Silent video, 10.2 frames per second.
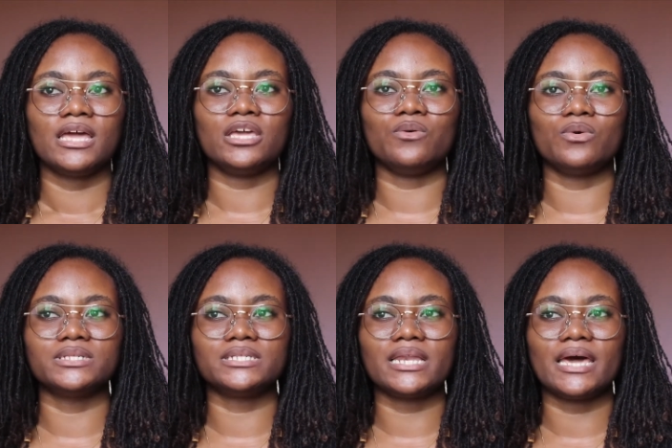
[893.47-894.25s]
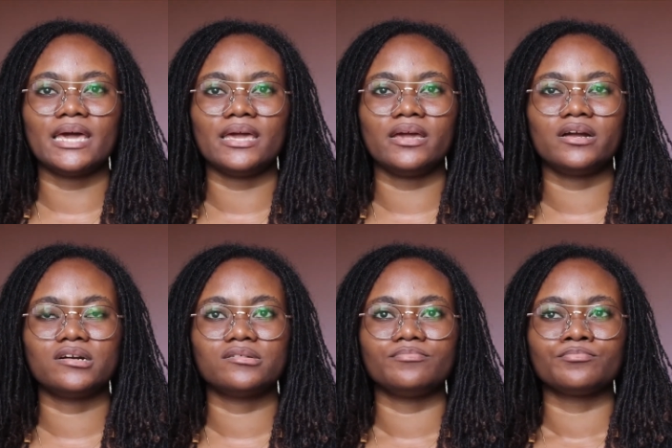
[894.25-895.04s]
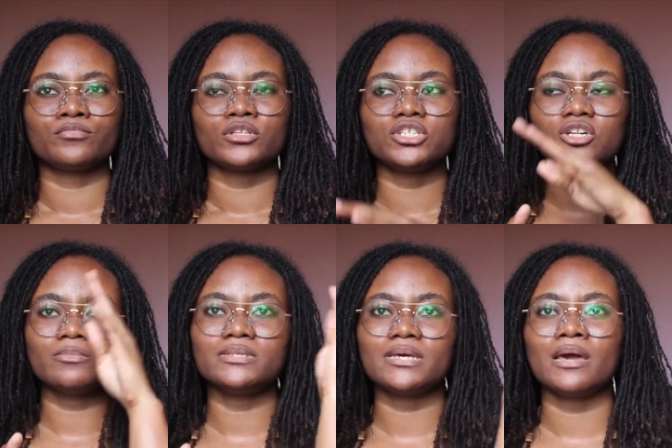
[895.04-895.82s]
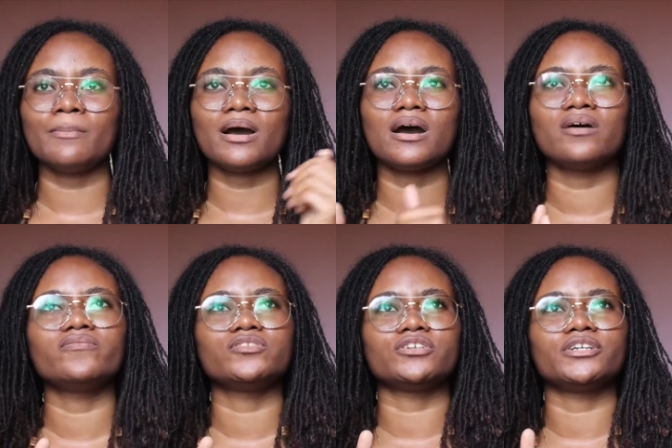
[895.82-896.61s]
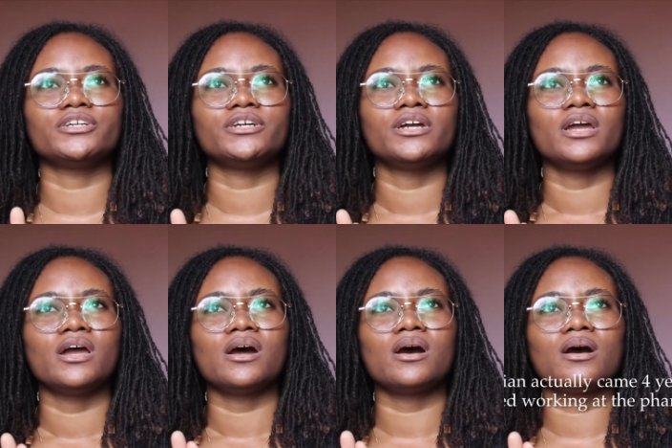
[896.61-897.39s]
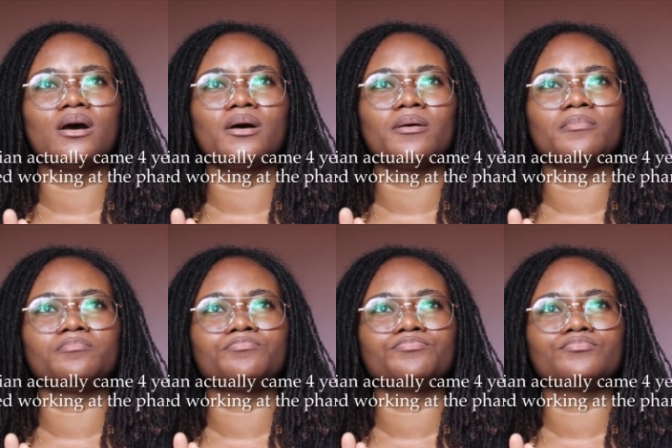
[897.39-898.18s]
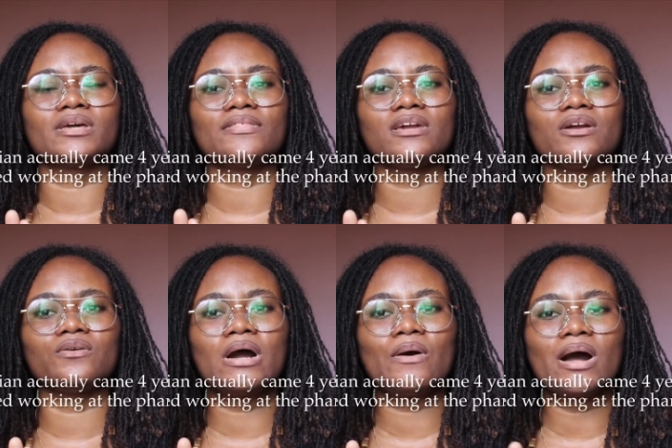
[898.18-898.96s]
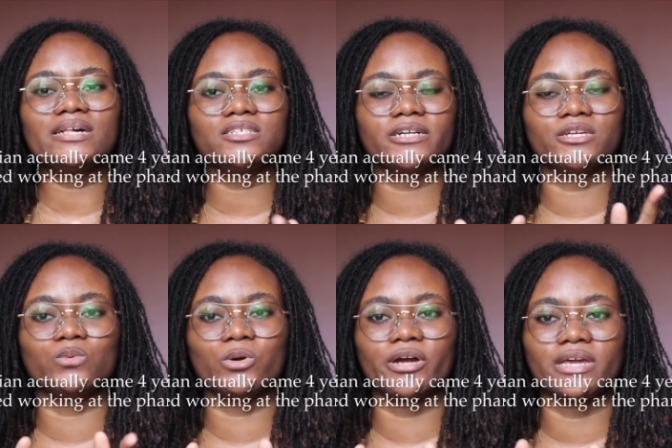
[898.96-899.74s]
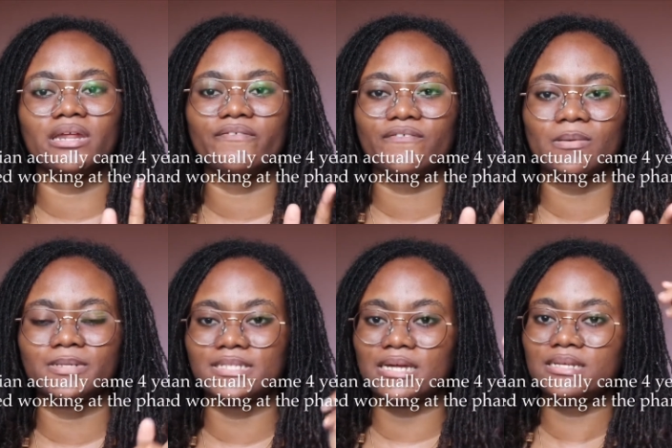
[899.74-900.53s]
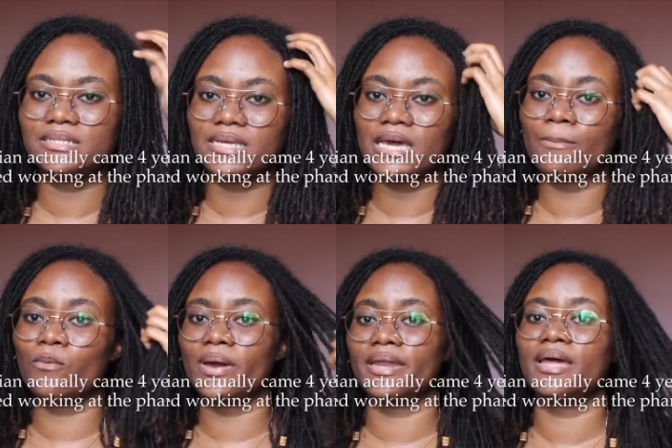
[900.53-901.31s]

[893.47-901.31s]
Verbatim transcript: It was like sometime after I think I started working at the pharmacy at the time when